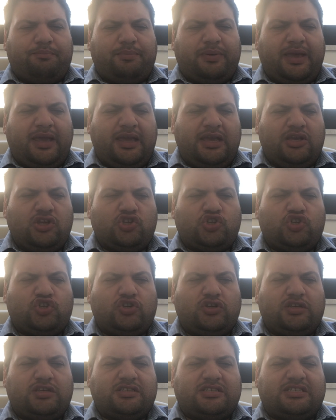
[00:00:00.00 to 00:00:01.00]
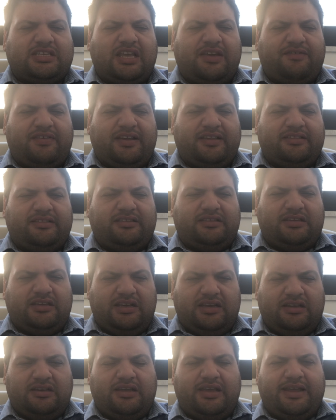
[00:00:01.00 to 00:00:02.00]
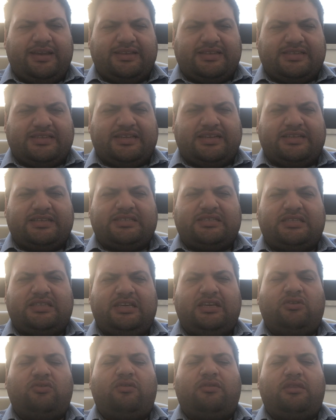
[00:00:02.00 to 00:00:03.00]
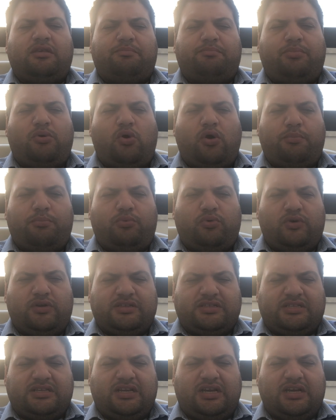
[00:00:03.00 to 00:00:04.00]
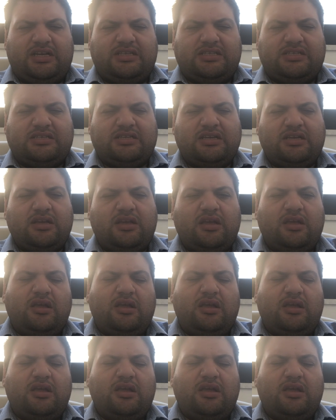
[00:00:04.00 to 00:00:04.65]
page 17 and 16 on the PowerPoint slides